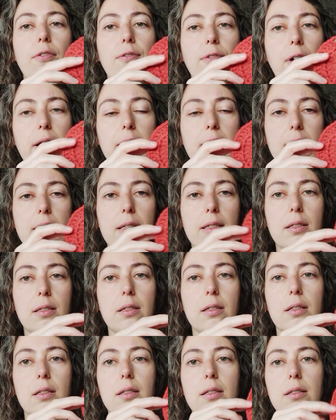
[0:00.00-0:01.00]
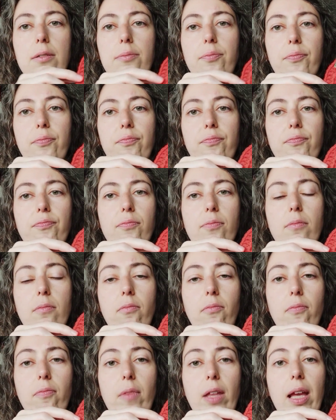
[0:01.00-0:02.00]
find it
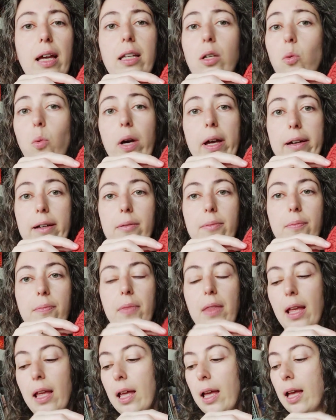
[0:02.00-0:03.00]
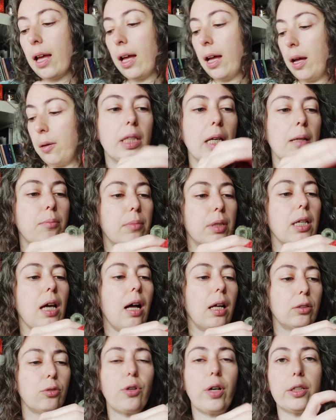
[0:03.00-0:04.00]
anywhere. But
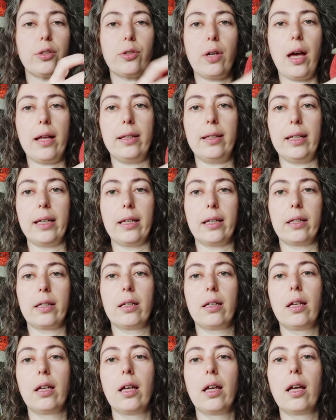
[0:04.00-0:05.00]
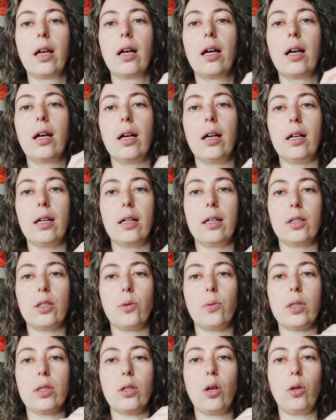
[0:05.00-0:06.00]
I'll try to add link
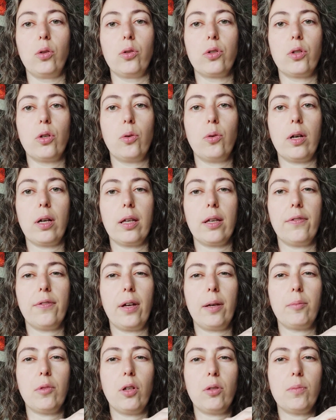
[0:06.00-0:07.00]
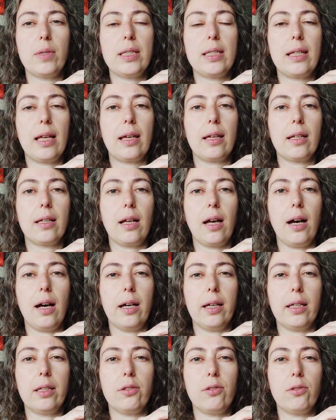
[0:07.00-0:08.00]
to it also. If I'm not mistaken, I
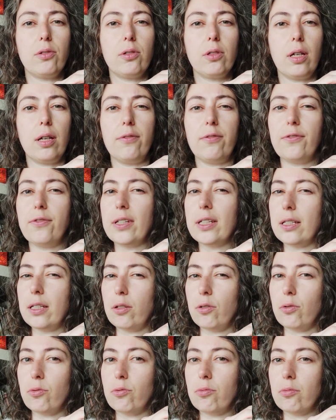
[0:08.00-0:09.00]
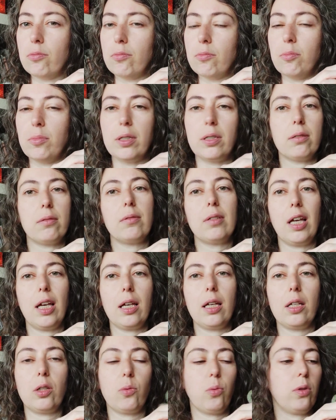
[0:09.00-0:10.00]
used a video, but
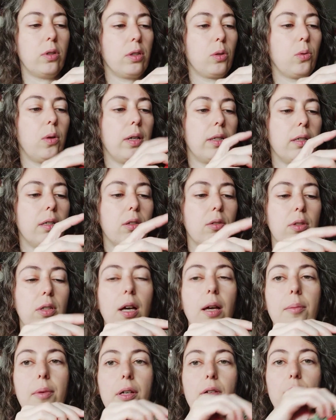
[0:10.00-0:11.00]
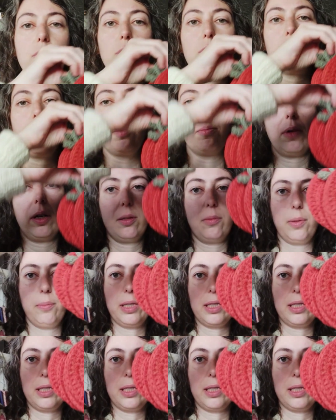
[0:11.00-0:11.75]
it was quite a long time ago, so I might be